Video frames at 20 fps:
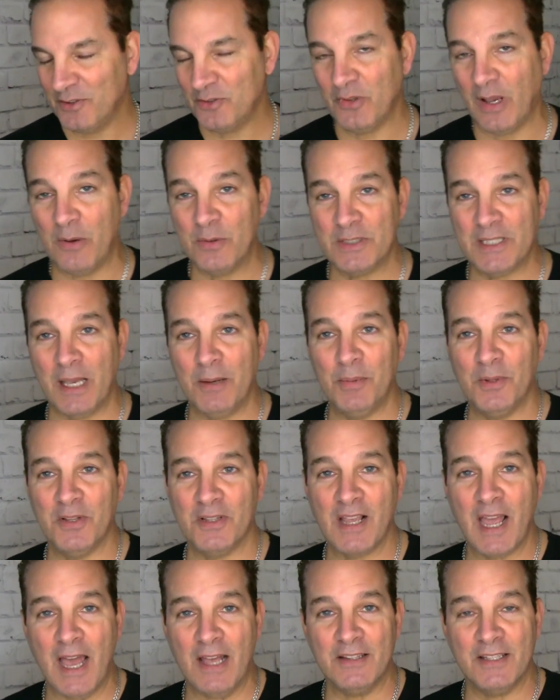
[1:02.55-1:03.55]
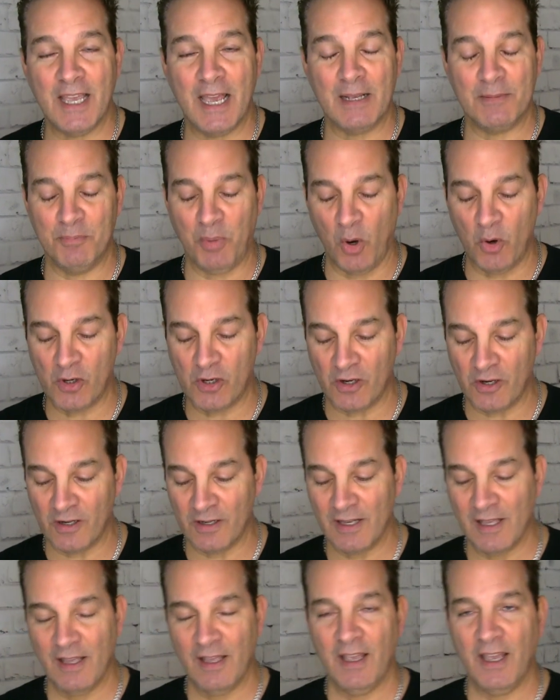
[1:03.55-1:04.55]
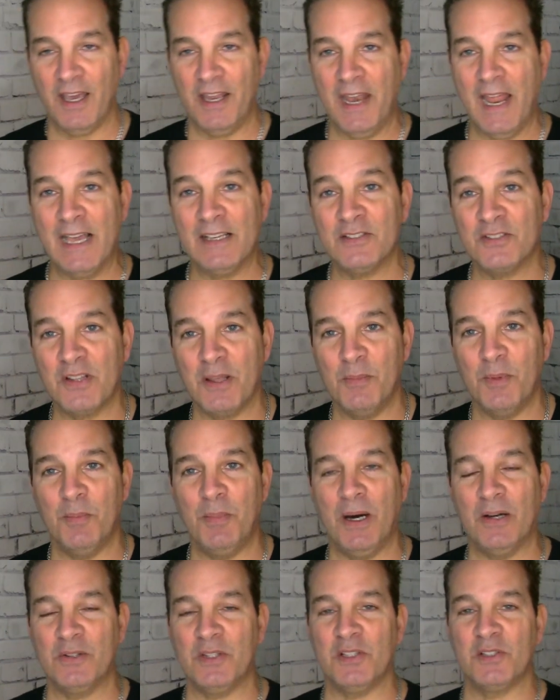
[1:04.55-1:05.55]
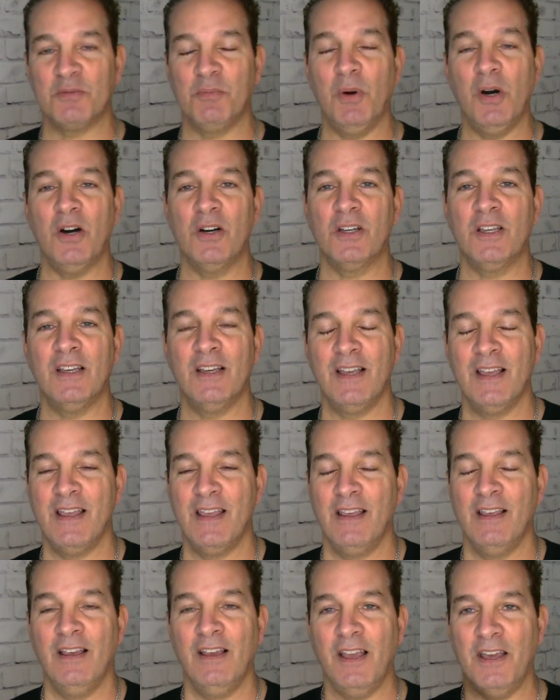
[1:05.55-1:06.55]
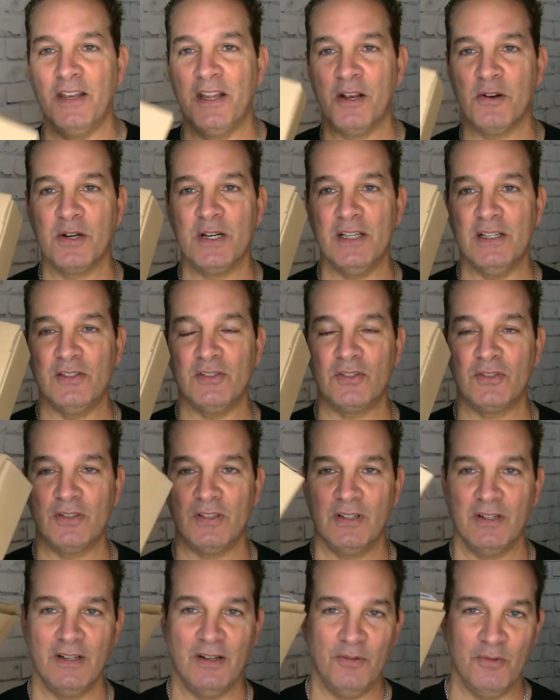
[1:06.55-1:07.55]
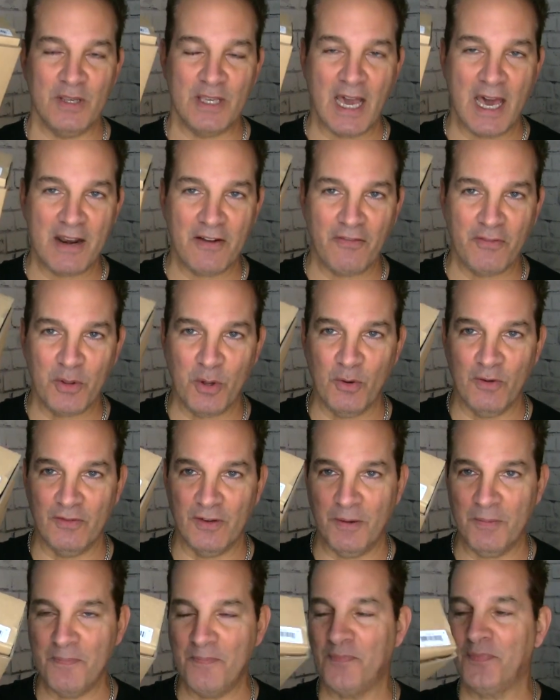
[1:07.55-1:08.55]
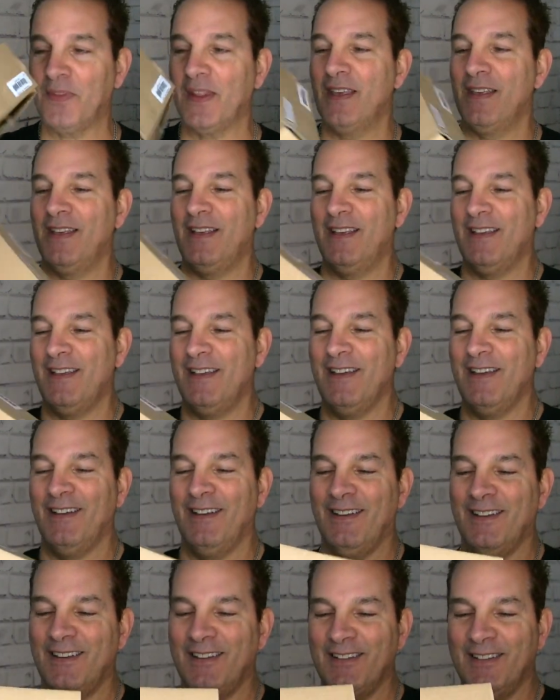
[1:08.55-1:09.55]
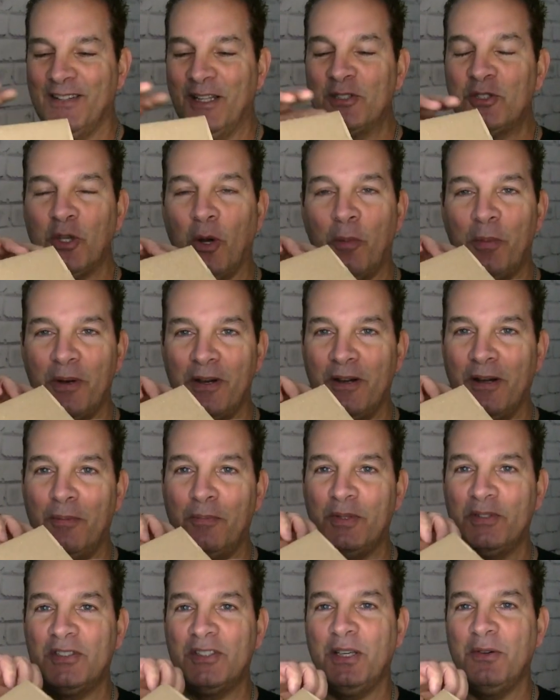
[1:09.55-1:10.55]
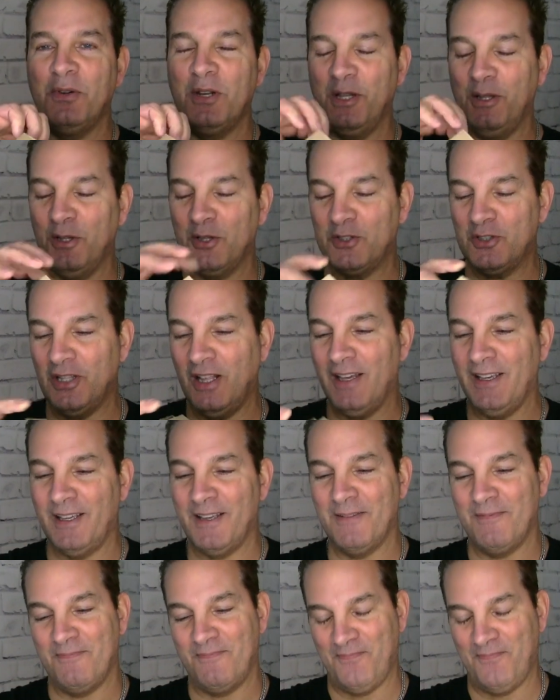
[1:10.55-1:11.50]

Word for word: So I was able to contact Boker and ask them about this mug, and here it is. We got a few of them. Let's open it up and see what it looks like.